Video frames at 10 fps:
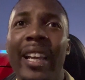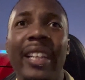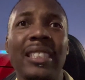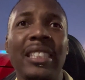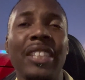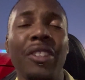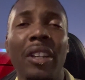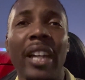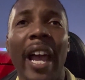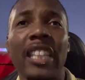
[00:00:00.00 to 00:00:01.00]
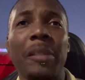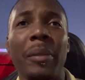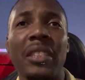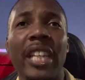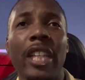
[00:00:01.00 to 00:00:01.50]
it just said you're gonna have to
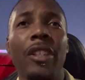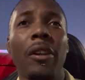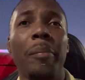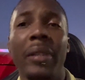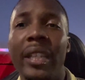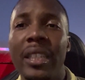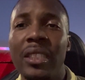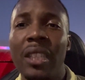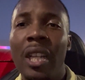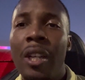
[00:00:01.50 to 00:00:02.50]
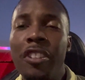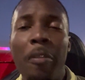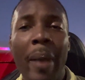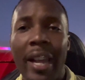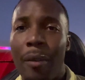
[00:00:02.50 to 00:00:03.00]
protect your peace no
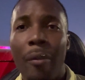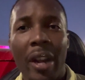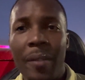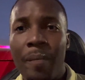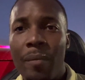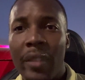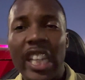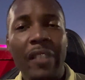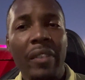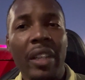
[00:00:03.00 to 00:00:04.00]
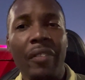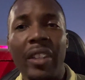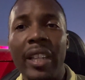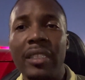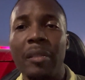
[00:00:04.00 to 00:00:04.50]
matter what, even if it
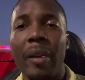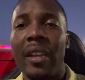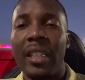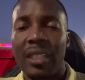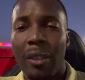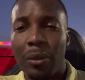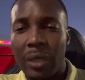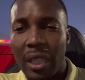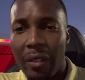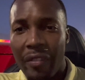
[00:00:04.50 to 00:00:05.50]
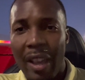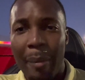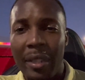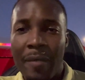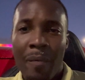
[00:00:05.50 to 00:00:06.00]
is somebody that's close in your
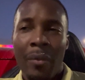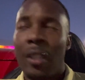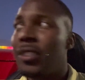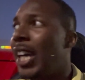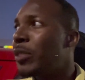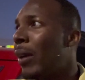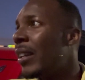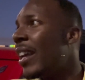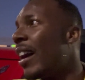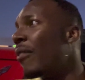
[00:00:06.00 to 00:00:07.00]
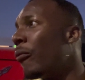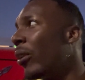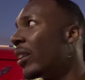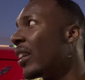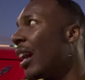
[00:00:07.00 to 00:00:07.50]
family. So that's why now
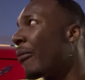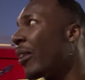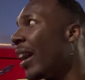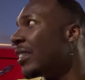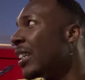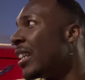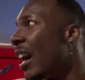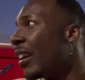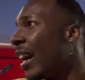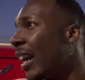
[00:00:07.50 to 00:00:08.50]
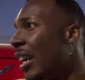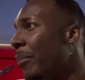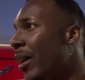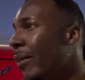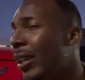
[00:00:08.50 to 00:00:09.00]
one thing that I realized that now that I gotten
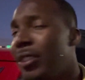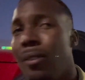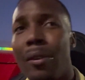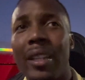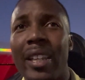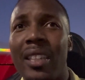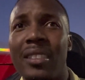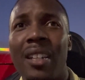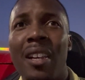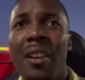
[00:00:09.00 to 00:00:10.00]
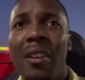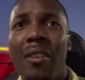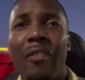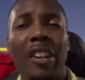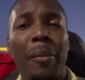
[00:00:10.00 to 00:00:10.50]
better at doing is,
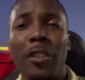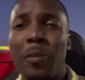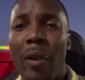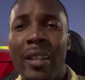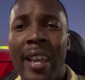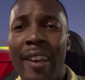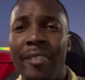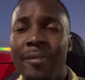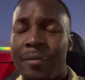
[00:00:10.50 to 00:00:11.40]
for the most part now,